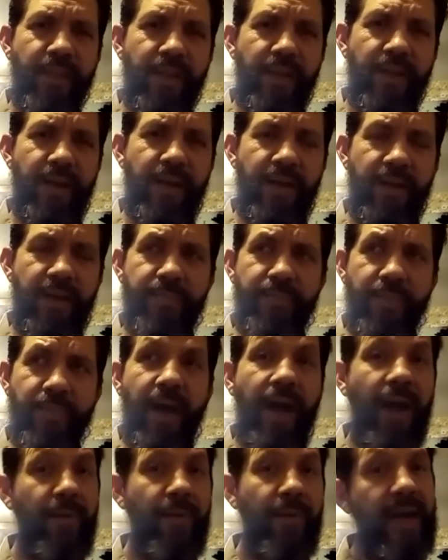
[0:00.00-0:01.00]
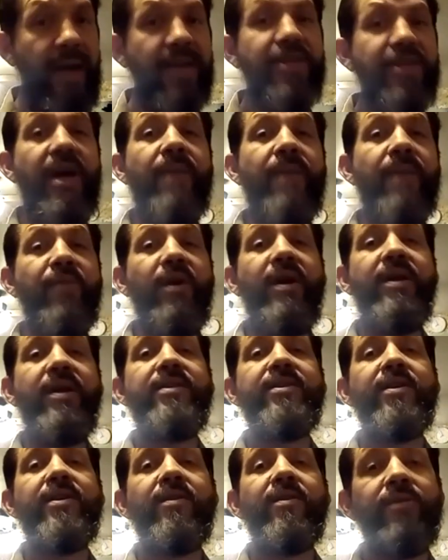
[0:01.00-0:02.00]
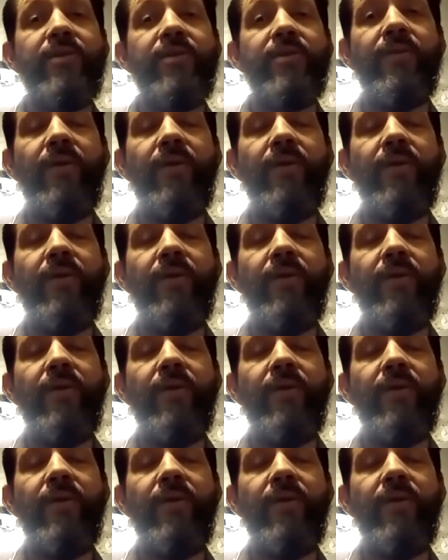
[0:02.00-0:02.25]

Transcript: I would actually opt for honeysuckle too.